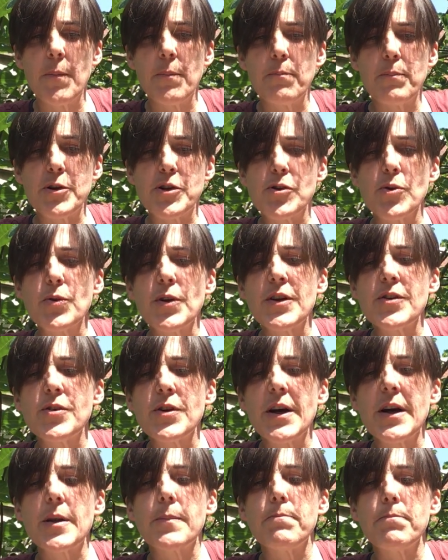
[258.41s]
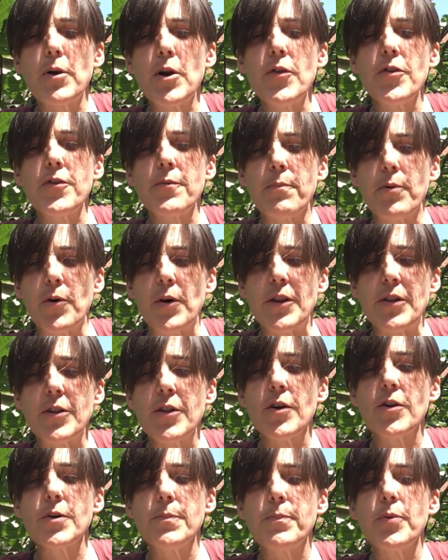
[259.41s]
But so that you get a blunt point,
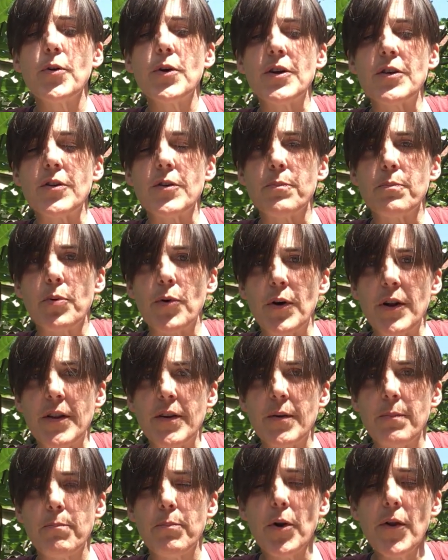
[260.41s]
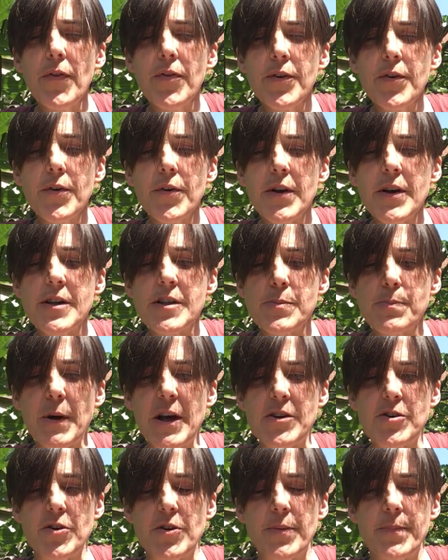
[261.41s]
not a pointed point. Blunter is
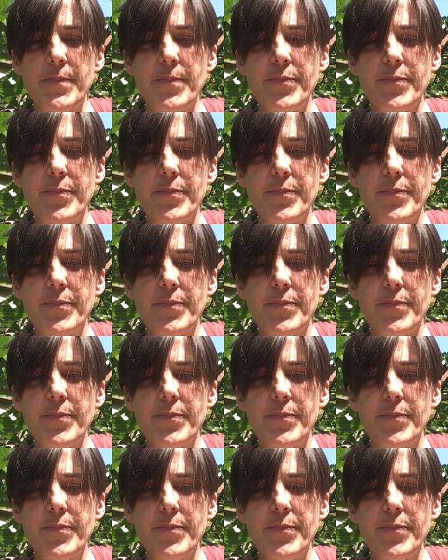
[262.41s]
better."